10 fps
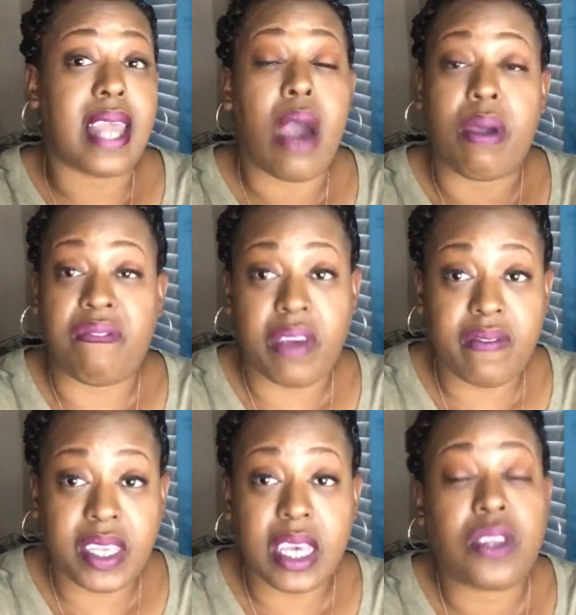now at
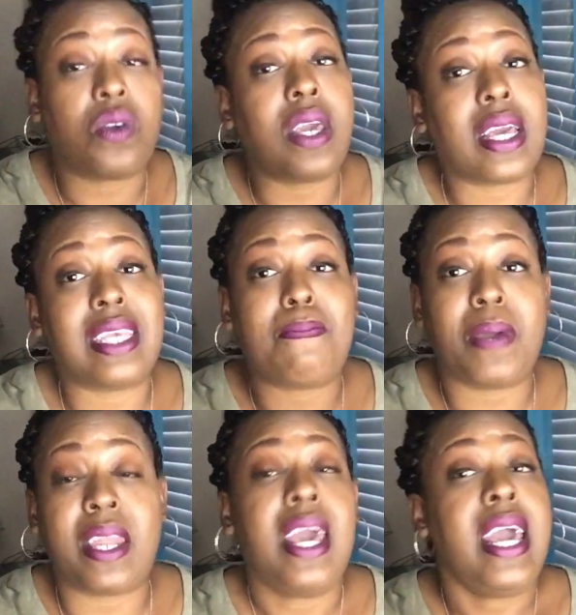fifteen so he can
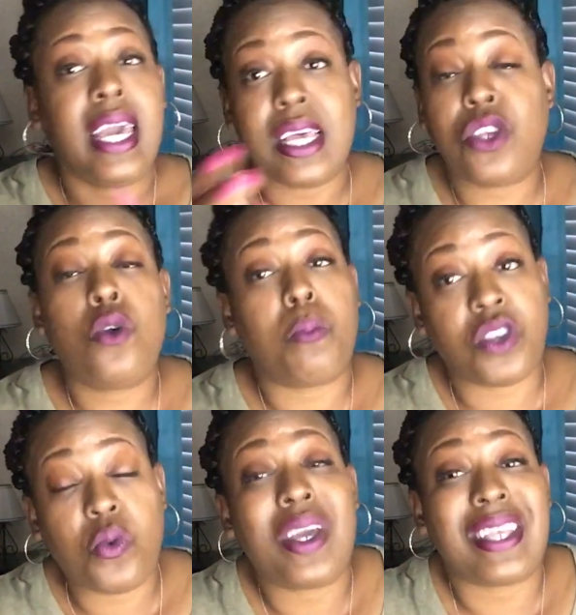spend his super
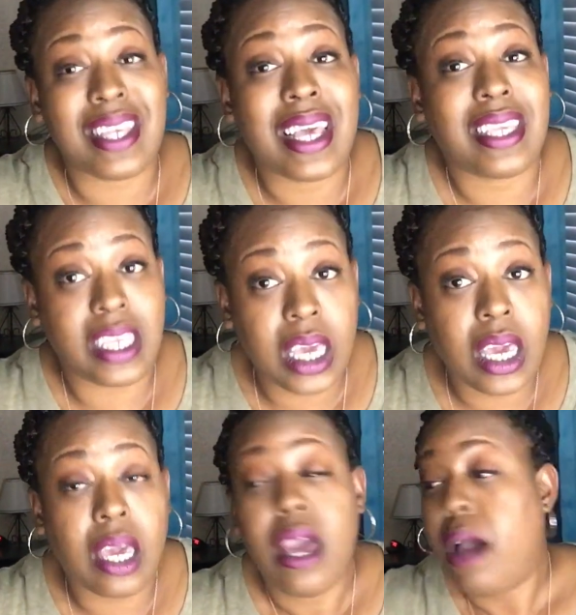sweet
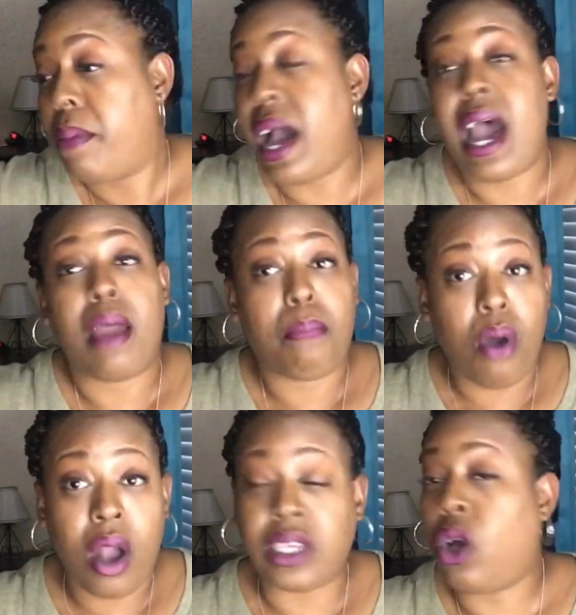sixteen behind
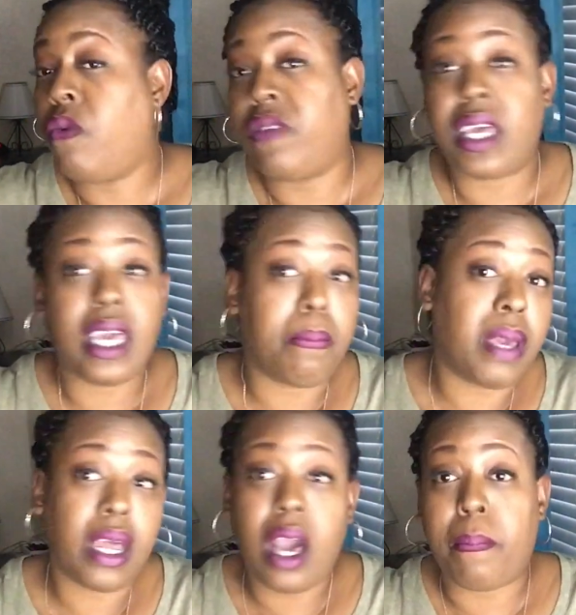bars. Hopefully he
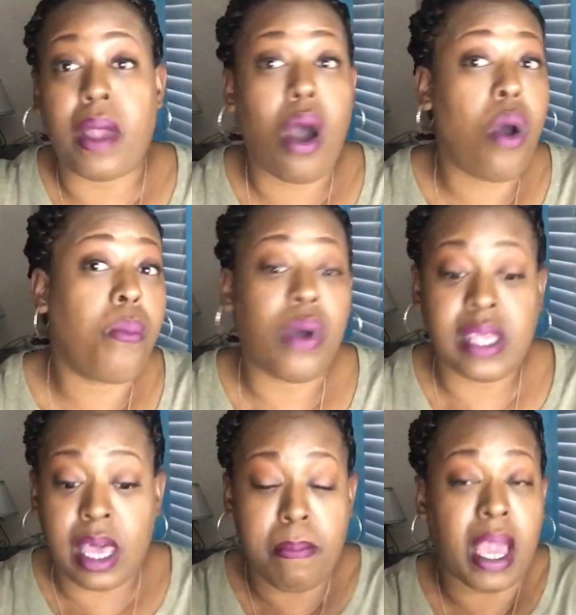meet a couple of
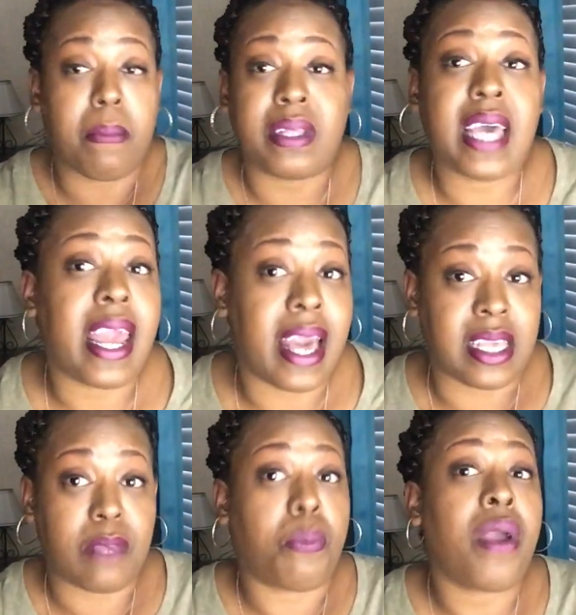homeboys, they make up a tight
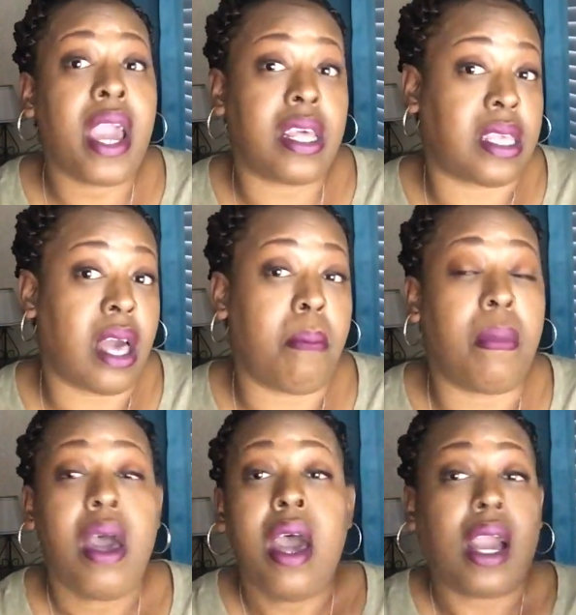ass spread or
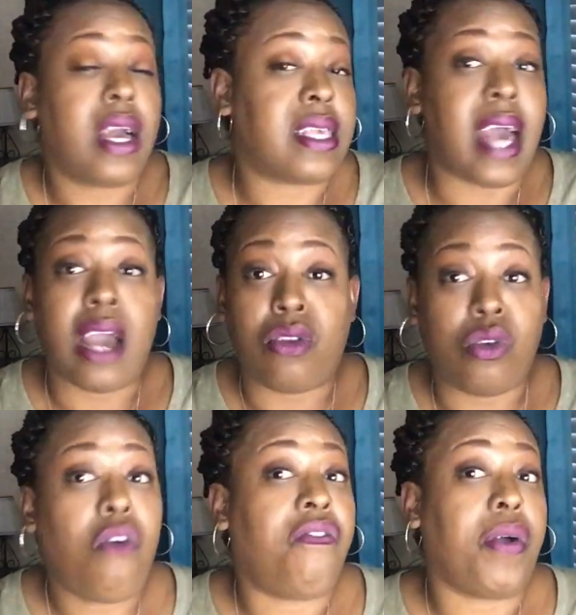something, because I
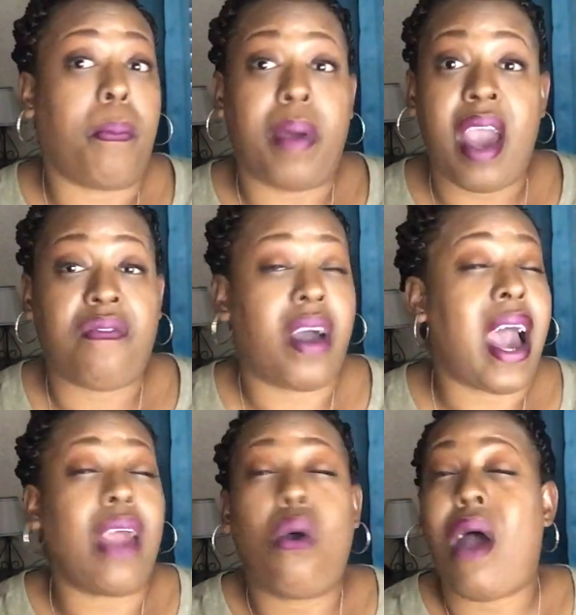do feel bad for her.
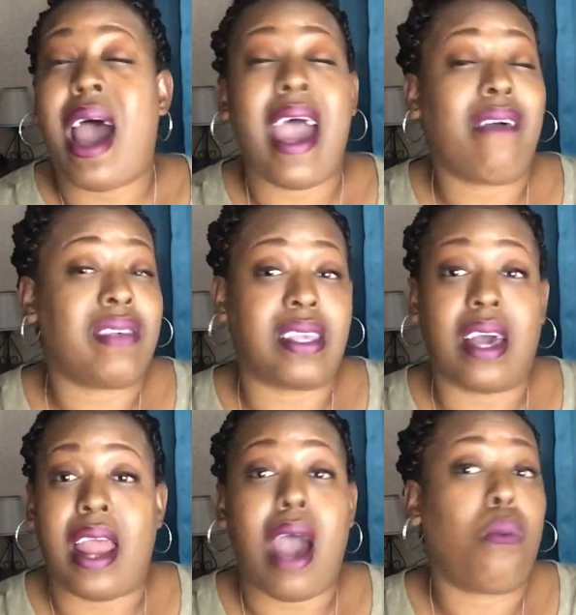I don't I have a
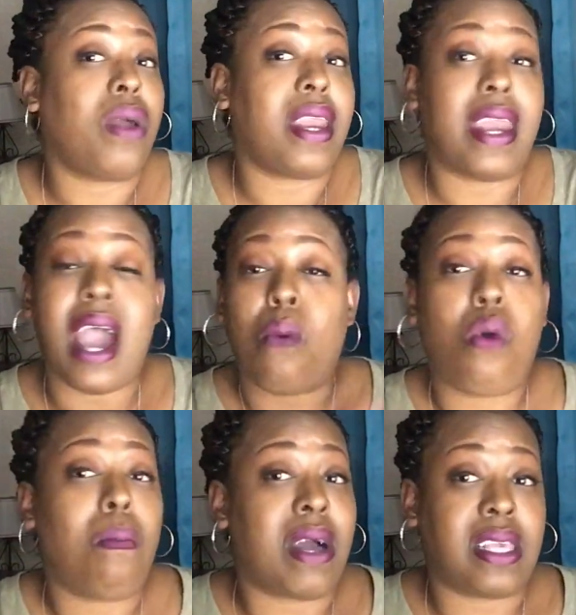son. I would not
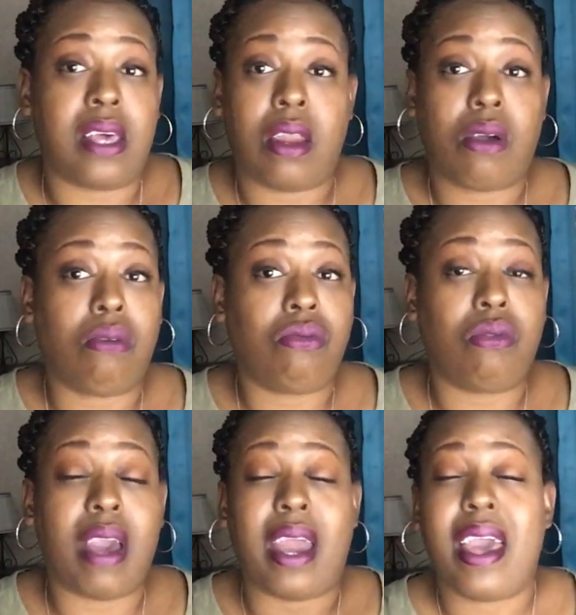want my son to go
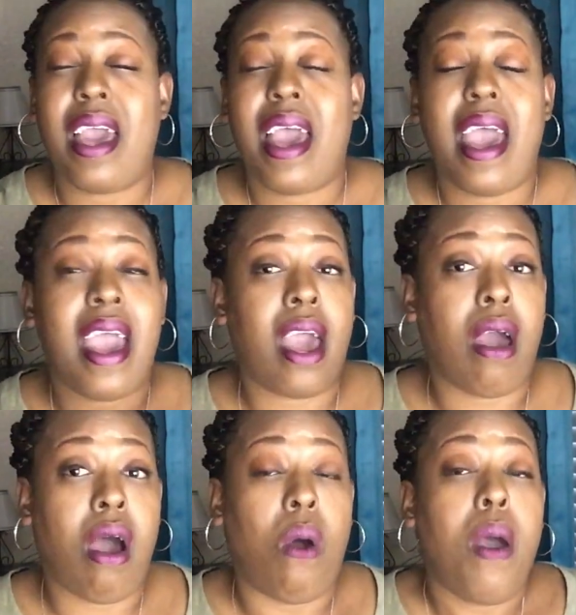through that at
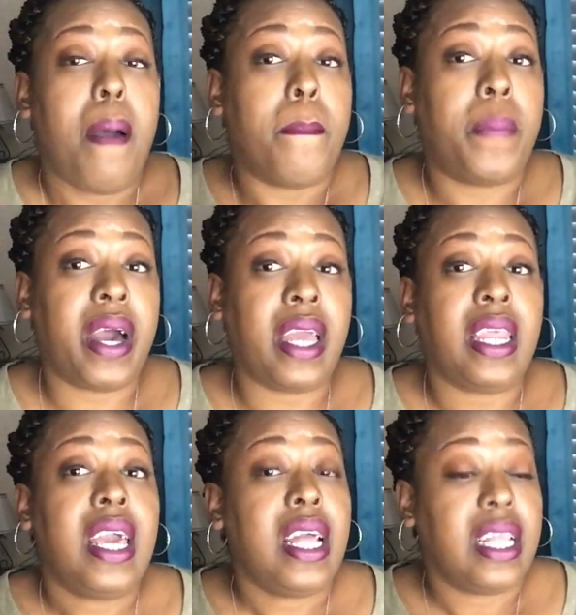all. But